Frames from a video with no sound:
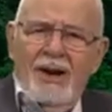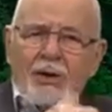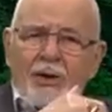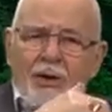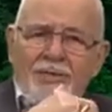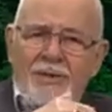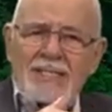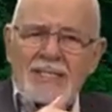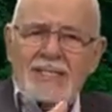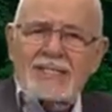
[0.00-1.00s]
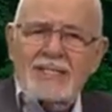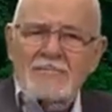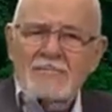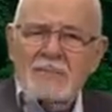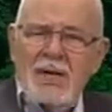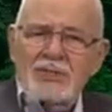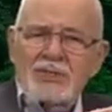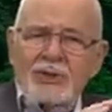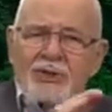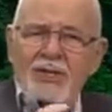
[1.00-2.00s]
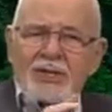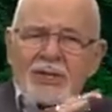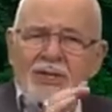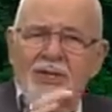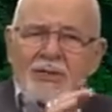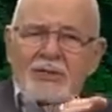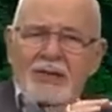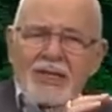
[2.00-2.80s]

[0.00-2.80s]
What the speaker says: are called facets. And so, you know,